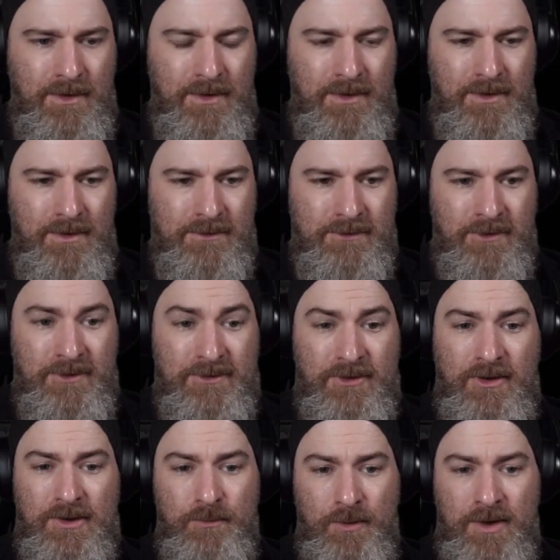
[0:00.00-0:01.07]
So there's
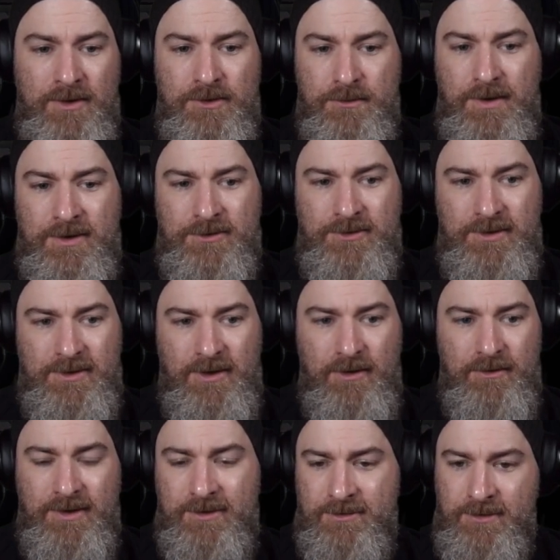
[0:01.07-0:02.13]
only one direction to
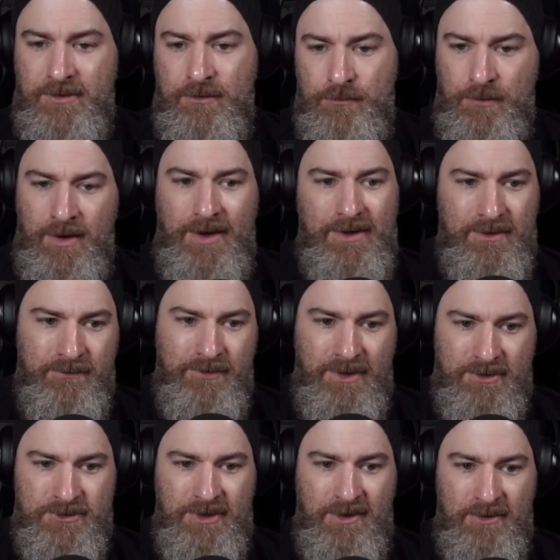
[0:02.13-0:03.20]
go, and that's to the right of
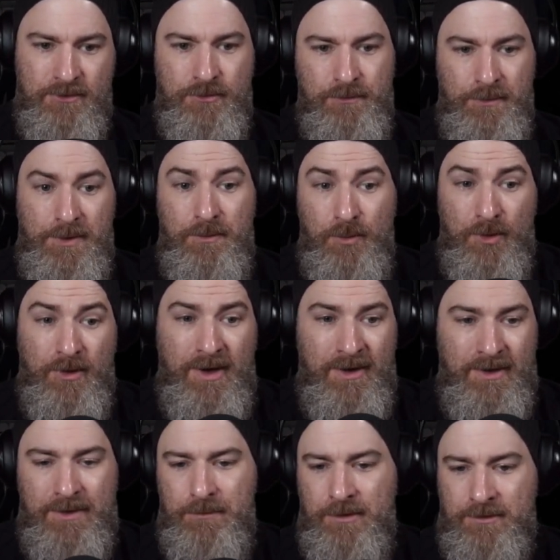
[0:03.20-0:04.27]
that challenge room we were
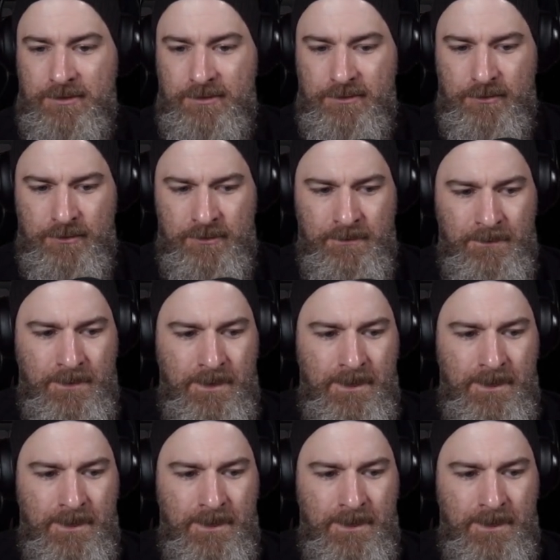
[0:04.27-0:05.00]
unable to do.